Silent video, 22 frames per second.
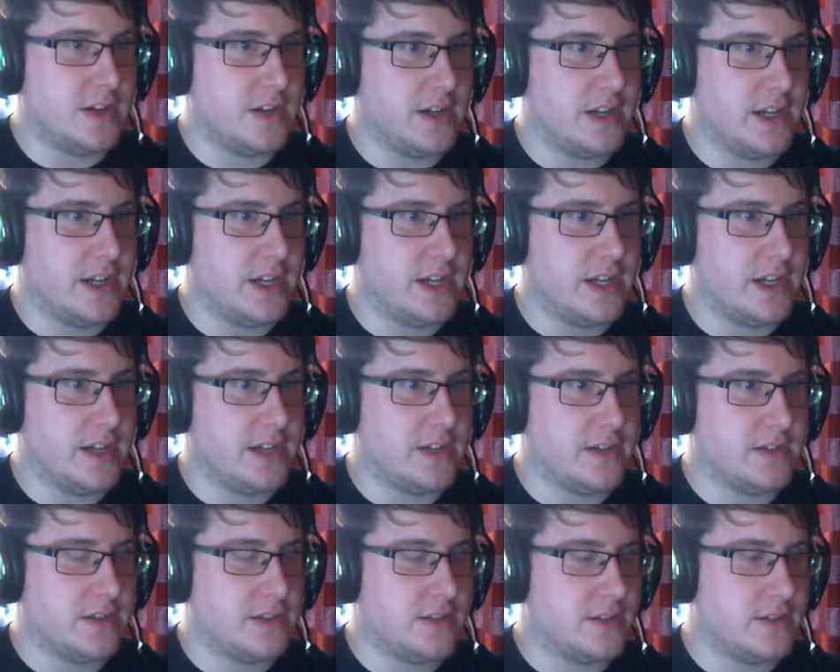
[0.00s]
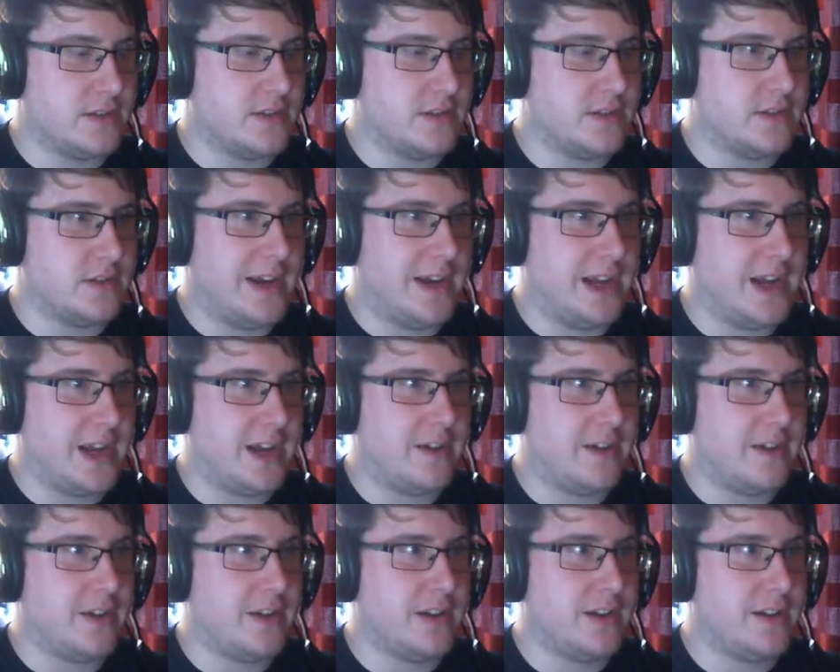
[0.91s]
Do I
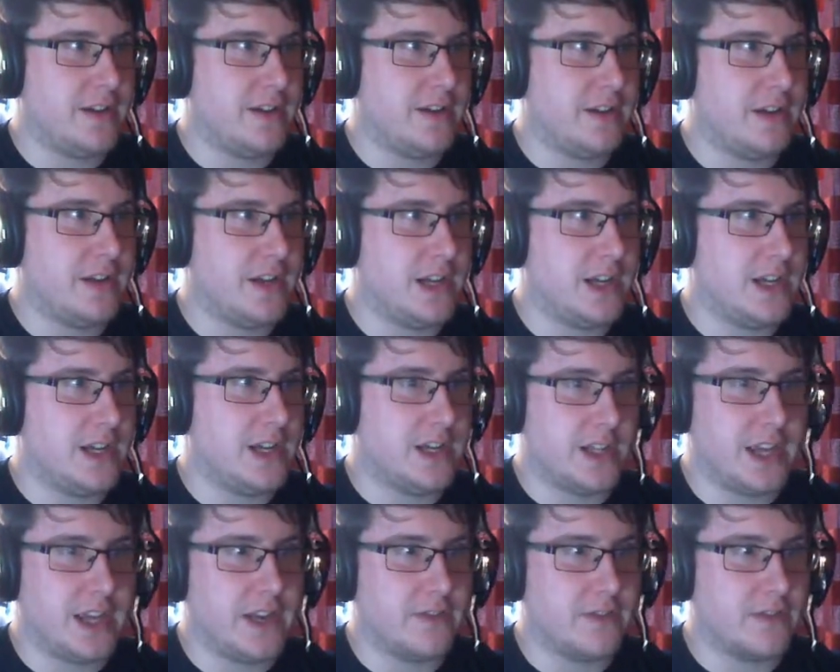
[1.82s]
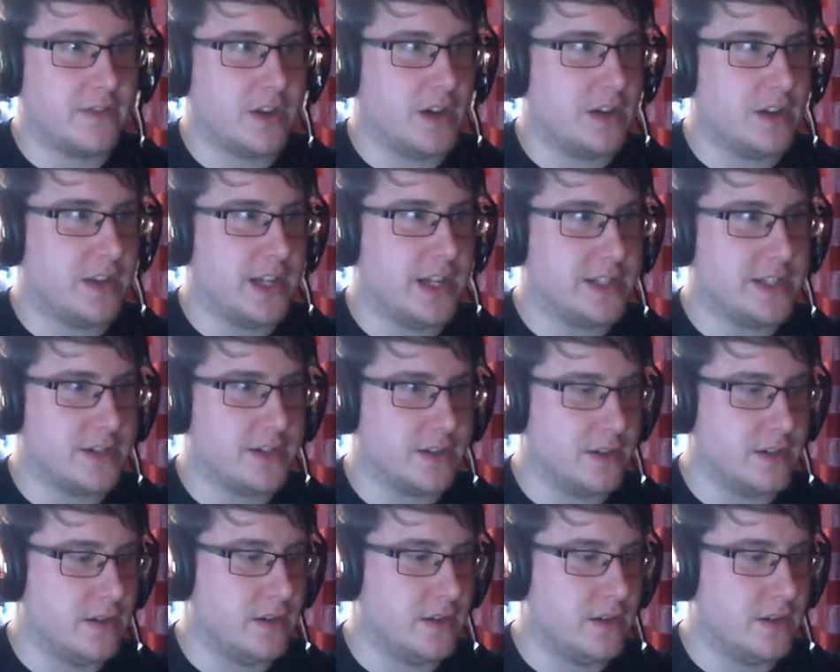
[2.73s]
have it? Yeah, I've got a lantern.